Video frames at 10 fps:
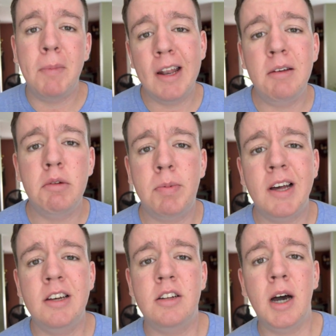my name is
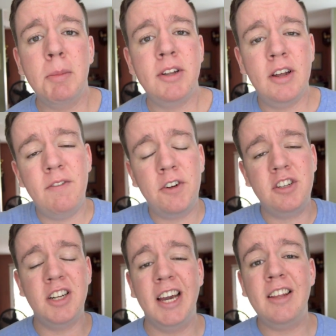Bradley Thomas, and for
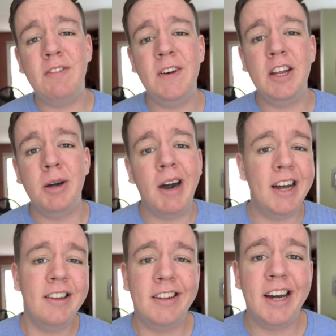today's video
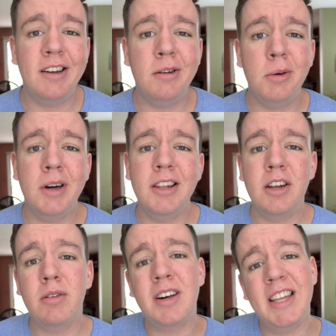I decided to do a
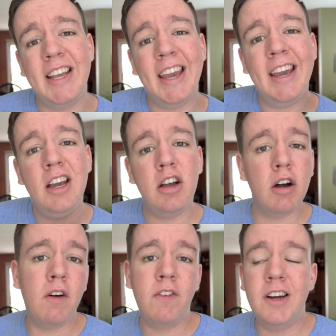little clingy
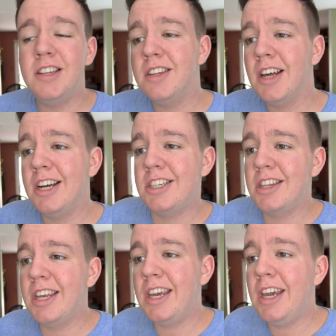girlfriend slash
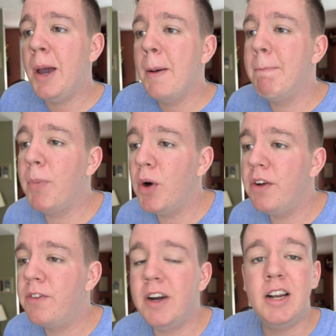clingy
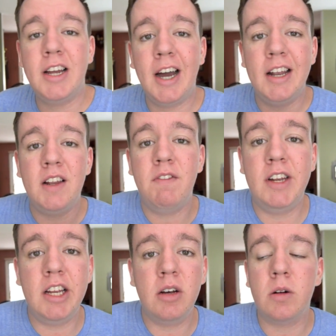boyfriend kind of
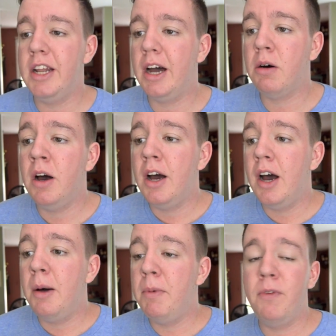deal. Now,
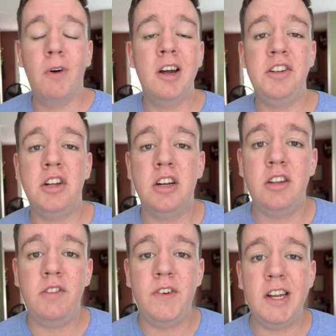before I start
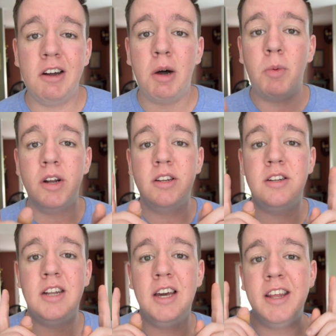this video, I want to
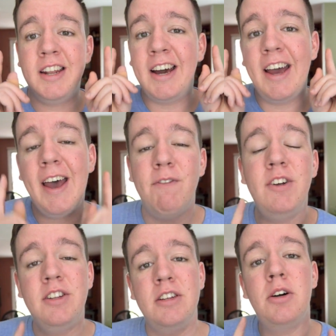say that not
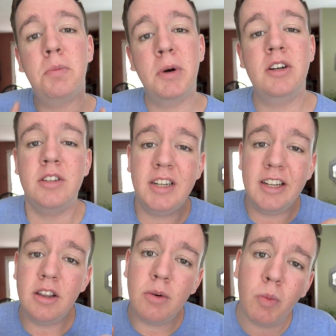every single person
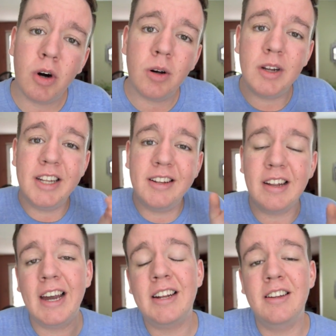in the world is
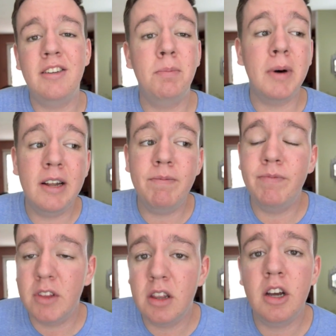like this, but
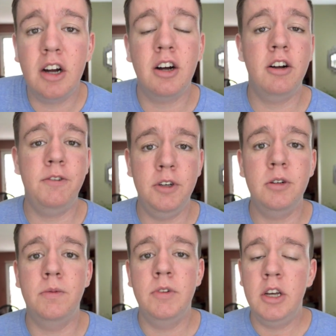there are a few,